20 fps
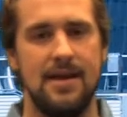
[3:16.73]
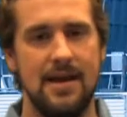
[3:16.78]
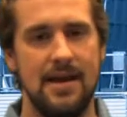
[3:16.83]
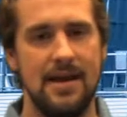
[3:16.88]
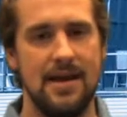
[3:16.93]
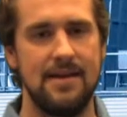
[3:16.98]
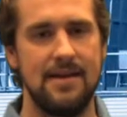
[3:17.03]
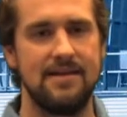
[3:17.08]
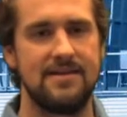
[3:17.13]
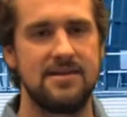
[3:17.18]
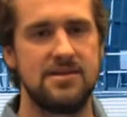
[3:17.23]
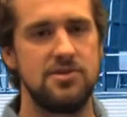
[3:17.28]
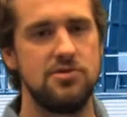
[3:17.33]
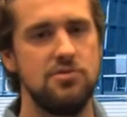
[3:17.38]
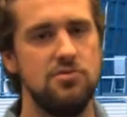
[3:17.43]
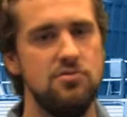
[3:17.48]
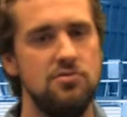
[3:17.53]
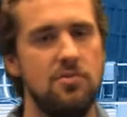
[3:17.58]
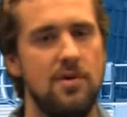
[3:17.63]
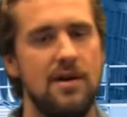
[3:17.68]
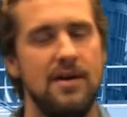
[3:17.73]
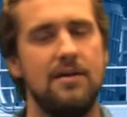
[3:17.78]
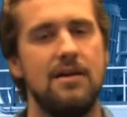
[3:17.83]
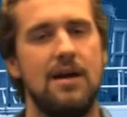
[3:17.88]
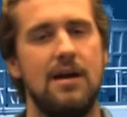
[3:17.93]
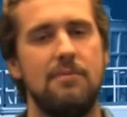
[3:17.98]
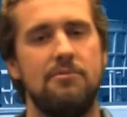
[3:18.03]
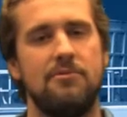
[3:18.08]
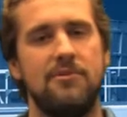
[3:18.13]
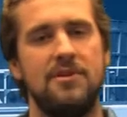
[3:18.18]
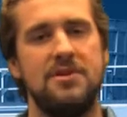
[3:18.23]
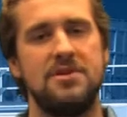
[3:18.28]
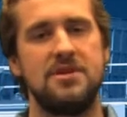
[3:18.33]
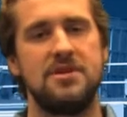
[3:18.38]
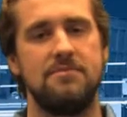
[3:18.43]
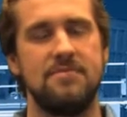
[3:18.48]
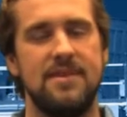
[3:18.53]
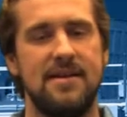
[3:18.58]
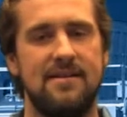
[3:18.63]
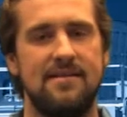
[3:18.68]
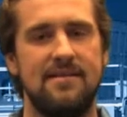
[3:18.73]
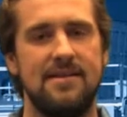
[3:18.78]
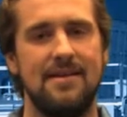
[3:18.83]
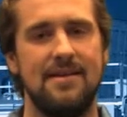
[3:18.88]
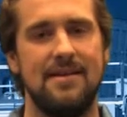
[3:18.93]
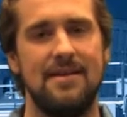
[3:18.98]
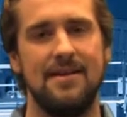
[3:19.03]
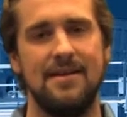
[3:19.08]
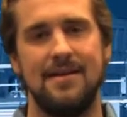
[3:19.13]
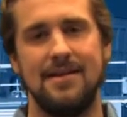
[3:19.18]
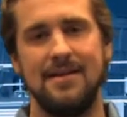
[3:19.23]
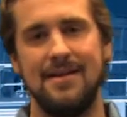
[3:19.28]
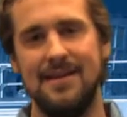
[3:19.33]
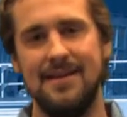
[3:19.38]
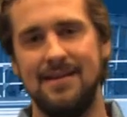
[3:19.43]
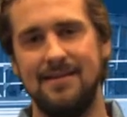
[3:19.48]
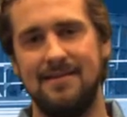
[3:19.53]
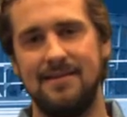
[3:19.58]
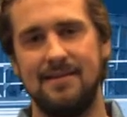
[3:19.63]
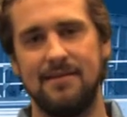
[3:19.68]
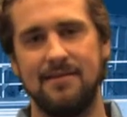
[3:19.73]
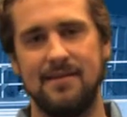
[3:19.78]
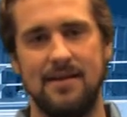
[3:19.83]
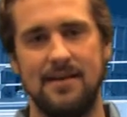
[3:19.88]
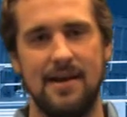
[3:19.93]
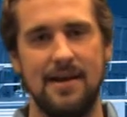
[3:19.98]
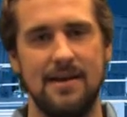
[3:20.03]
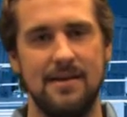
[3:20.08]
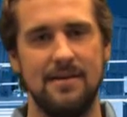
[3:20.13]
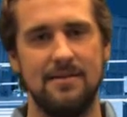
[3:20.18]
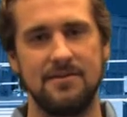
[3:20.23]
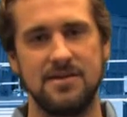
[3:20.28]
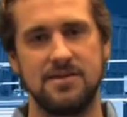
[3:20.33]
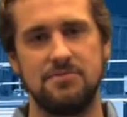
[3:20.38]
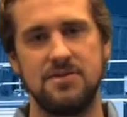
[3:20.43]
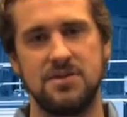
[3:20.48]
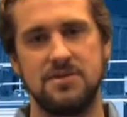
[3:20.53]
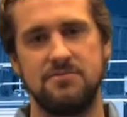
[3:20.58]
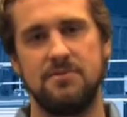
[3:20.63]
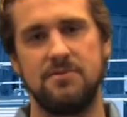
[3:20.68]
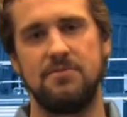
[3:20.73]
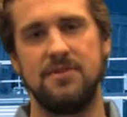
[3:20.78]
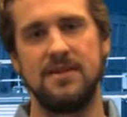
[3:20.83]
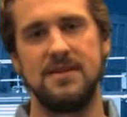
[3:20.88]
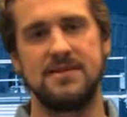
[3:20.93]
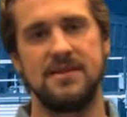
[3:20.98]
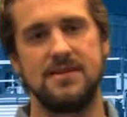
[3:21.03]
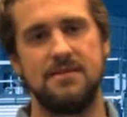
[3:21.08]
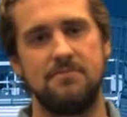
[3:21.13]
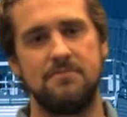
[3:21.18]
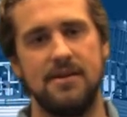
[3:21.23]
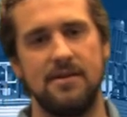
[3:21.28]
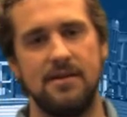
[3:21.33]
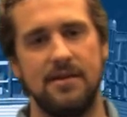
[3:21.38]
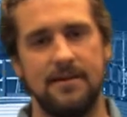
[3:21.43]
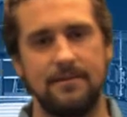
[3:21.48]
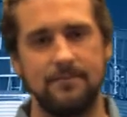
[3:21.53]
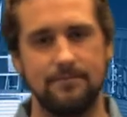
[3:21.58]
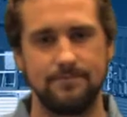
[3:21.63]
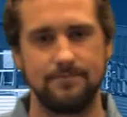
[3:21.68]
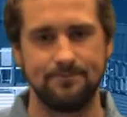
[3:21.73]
and its two-wire operation makes it easier than any other switch to replace on the market.